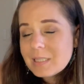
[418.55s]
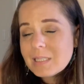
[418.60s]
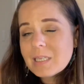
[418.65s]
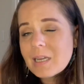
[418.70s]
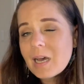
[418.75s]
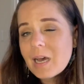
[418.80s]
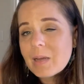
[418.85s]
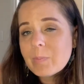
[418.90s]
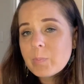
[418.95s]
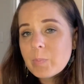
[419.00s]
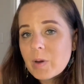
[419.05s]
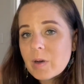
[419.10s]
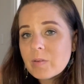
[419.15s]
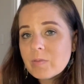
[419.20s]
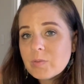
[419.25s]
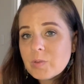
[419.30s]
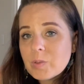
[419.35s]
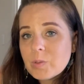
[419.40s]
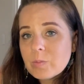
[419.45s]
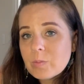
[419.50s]
type
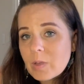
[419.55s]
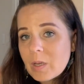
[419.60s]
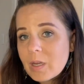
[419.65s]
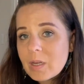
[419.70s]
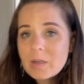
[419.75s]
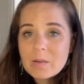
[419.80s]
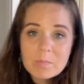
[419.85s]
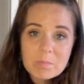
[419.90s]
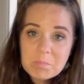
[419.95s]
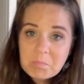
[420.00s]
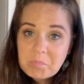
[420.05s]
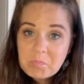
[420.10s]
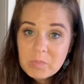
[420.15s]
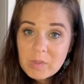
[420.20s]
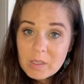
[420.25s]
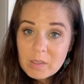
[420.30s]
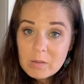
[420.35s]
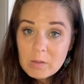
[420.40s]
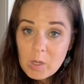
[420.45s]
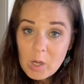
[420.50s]
of
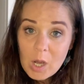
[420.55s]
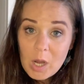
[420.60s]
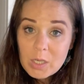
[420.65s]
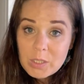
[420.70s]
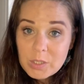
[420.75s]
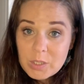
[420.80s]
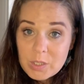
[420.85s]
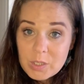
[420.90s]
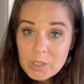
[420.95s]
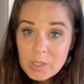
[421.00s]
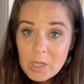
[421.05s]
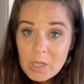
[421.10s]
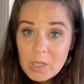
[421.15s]
costs